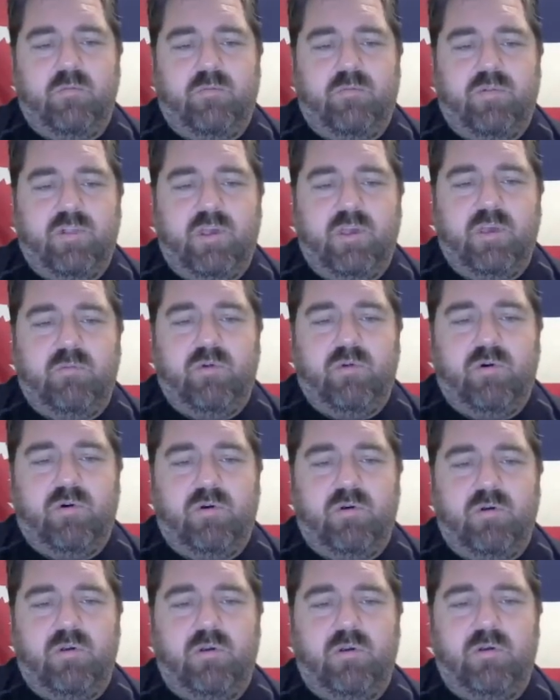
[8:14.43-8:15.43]

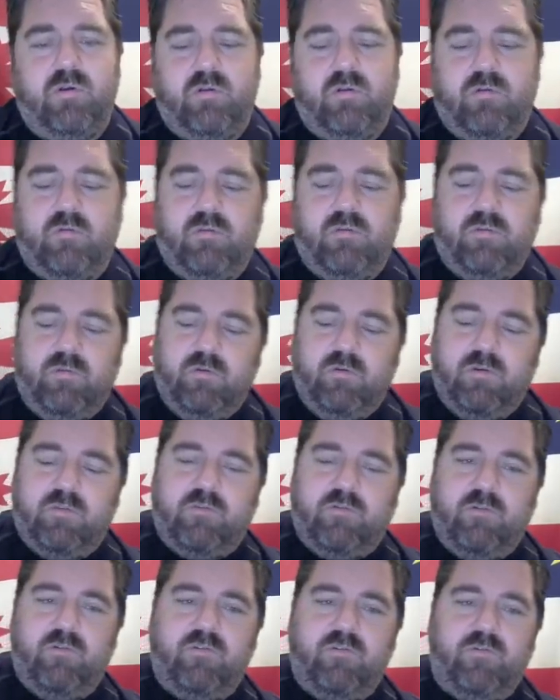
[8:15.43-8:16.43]
Playboy. Do a
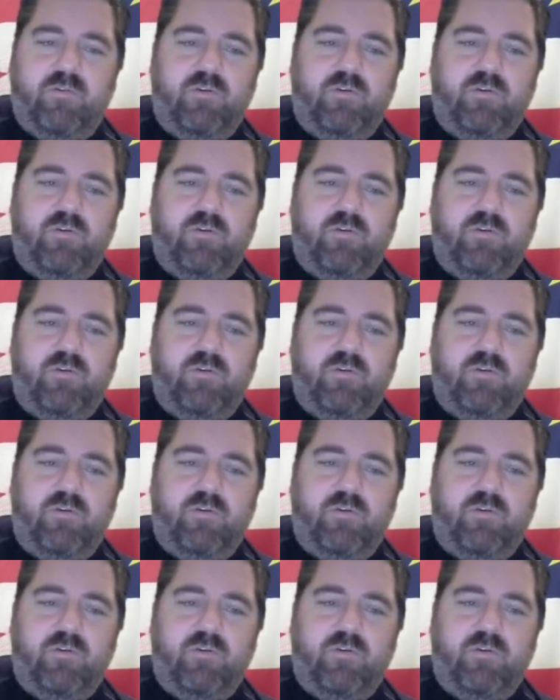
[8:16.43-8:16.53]
search for